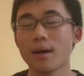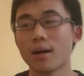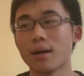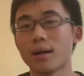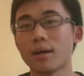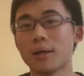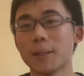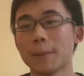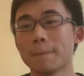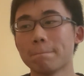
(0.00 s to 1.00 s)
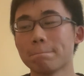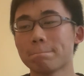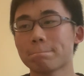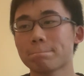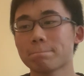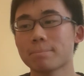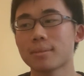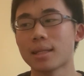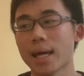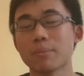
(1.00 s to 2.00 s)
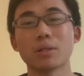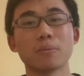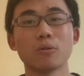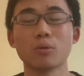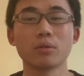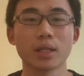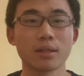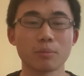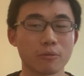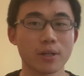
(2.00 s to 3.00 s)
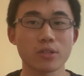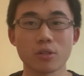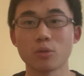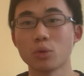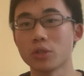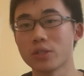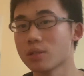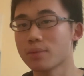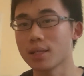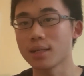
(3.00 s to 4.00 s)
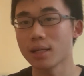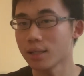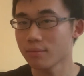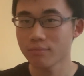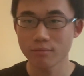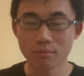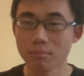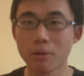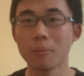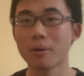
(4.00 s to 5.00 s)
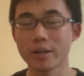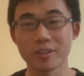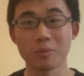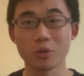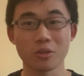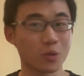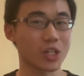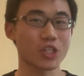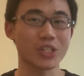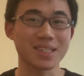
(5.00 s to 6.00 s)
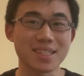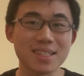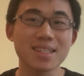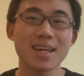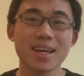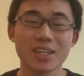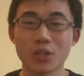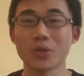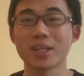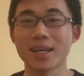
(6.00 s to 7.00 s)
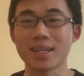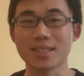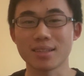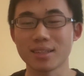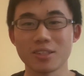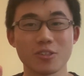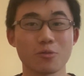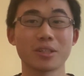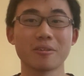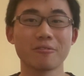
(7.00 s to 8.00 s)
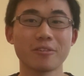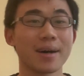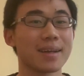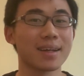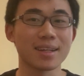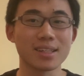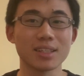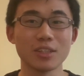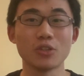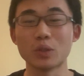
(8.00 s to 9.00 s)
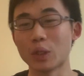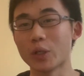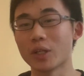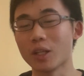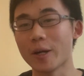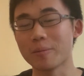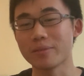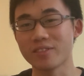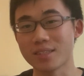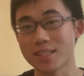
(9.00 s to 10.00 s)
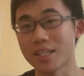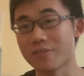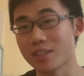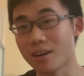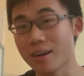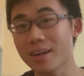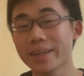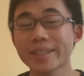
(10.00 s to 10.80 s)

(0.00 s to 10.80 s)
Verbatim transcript: Um, and people and the professor will just be bombarding them with questions, Q and A's, and they're just really fun. And you do learn a lot about the state of the art.